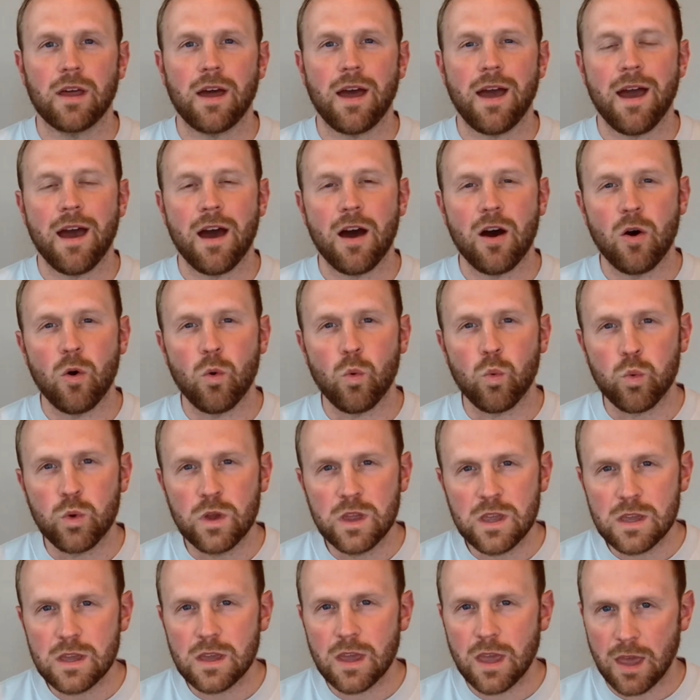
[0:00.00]
how
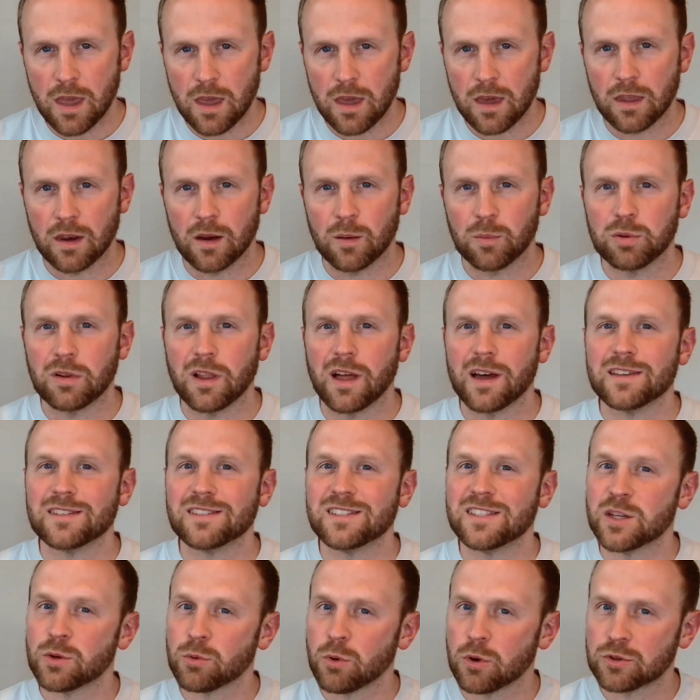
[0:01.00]
we can apply
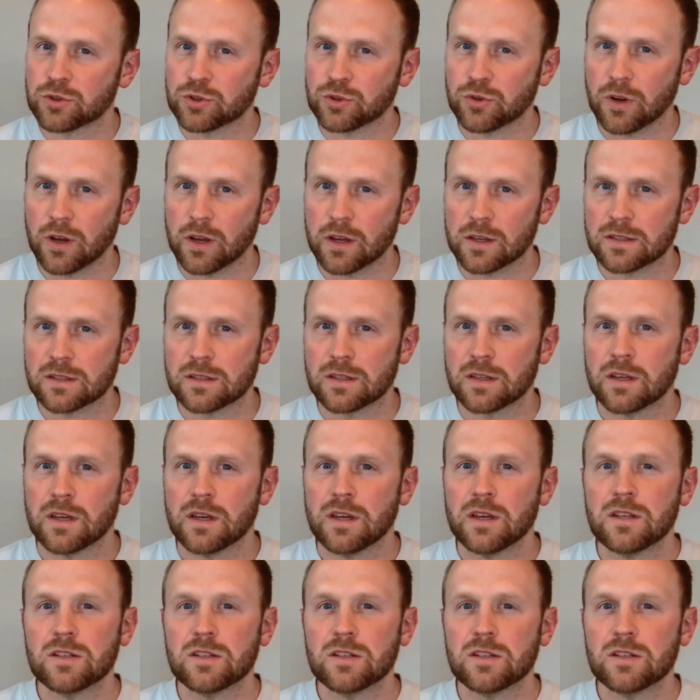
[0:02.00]
zero trust